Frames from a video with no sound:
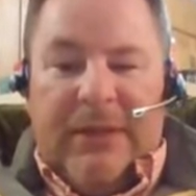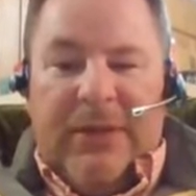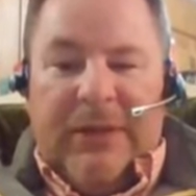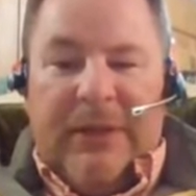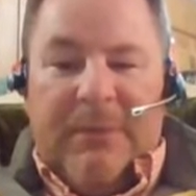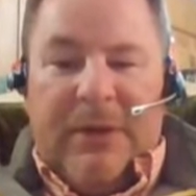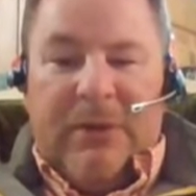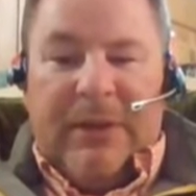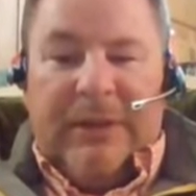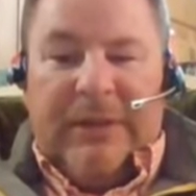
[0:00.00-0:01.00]
Now think
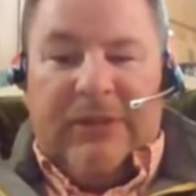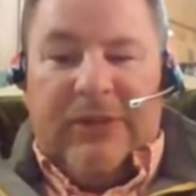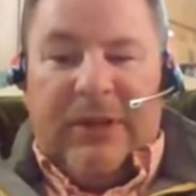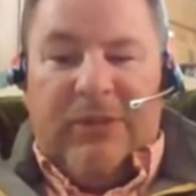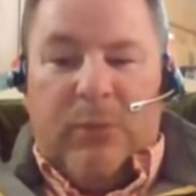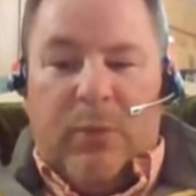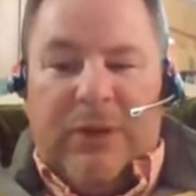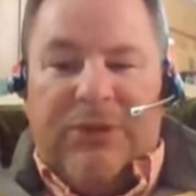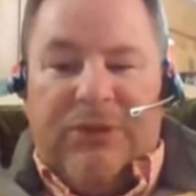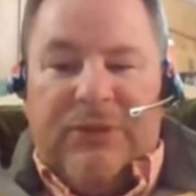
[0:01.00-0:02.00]
about and discuss
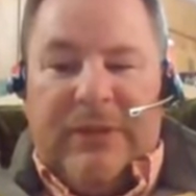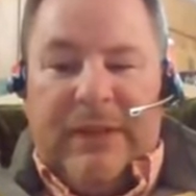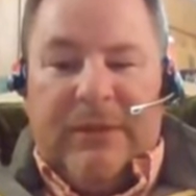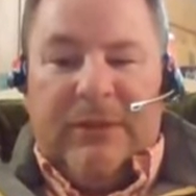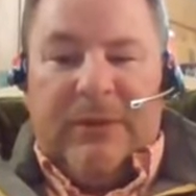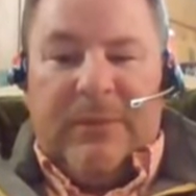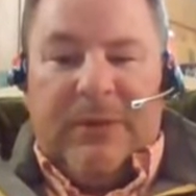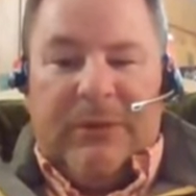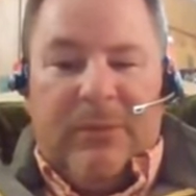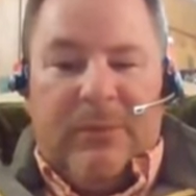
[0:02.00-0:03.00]
what you didn't learn
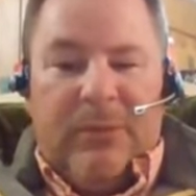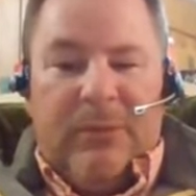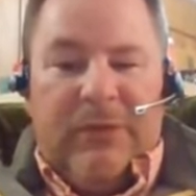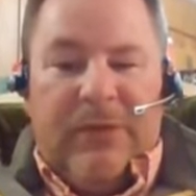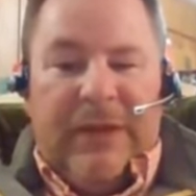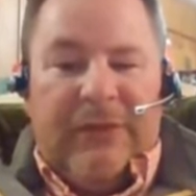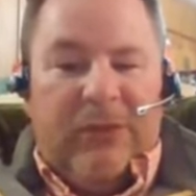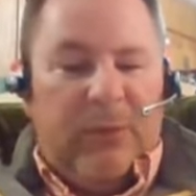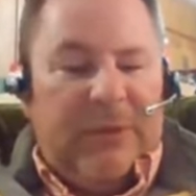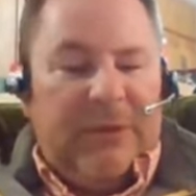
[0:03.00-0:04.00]
about the moon's
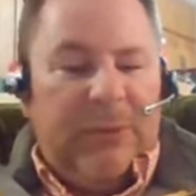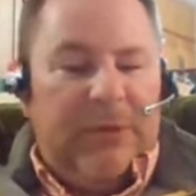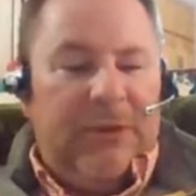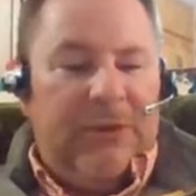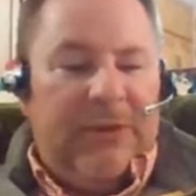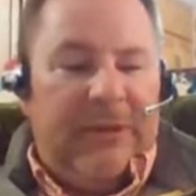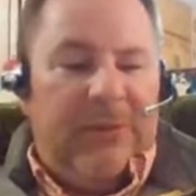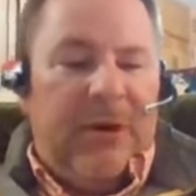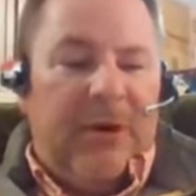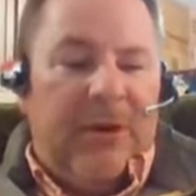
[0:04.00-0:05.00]
phases when you were using
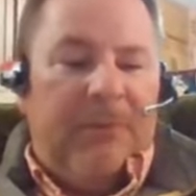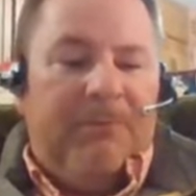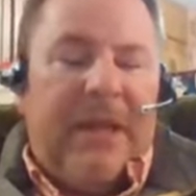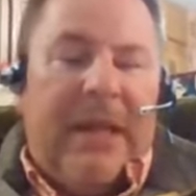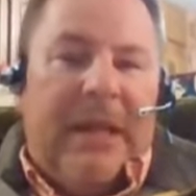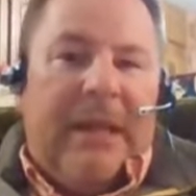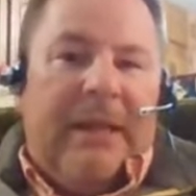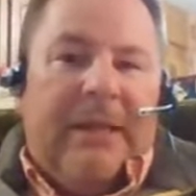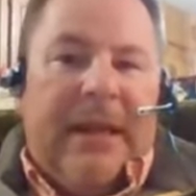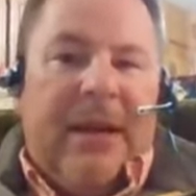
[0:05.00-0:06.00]
this model.
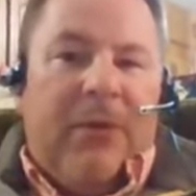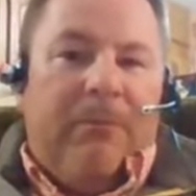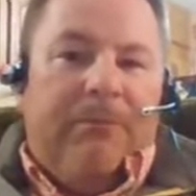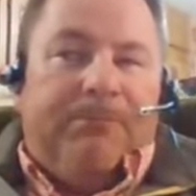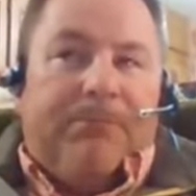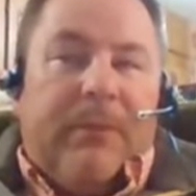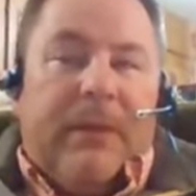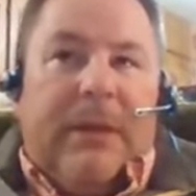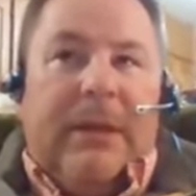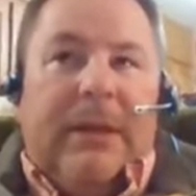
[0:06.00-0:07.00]
Now,
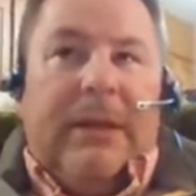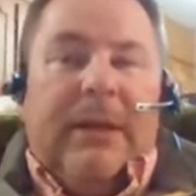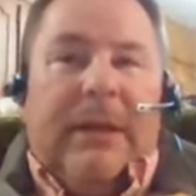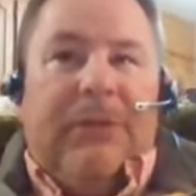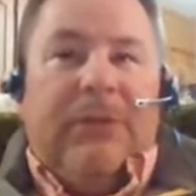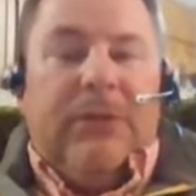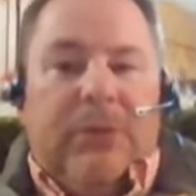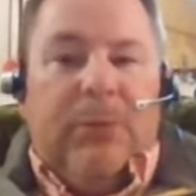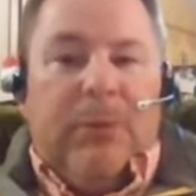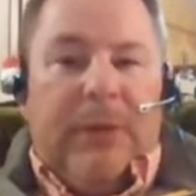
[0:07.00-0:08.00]
if
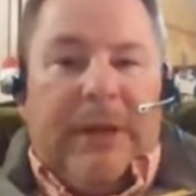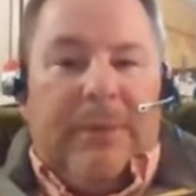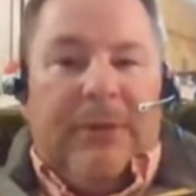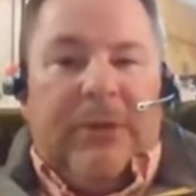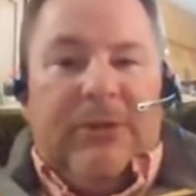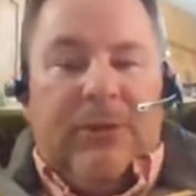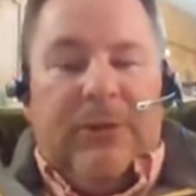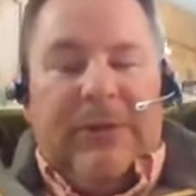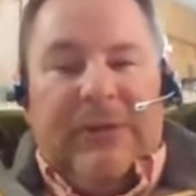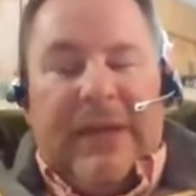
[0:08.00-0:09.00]
you were able to
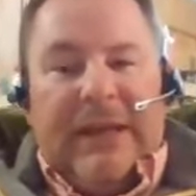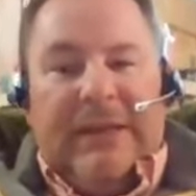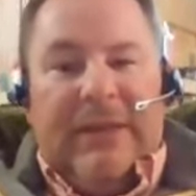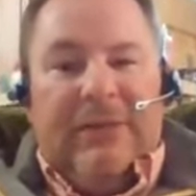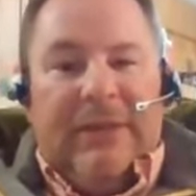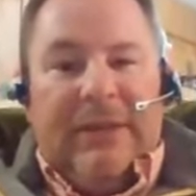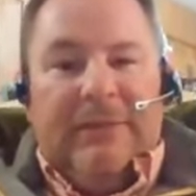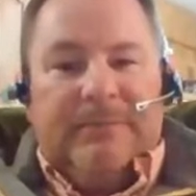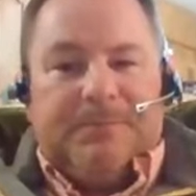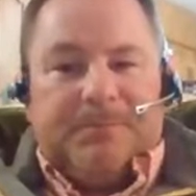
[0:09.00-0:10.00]
do this activity,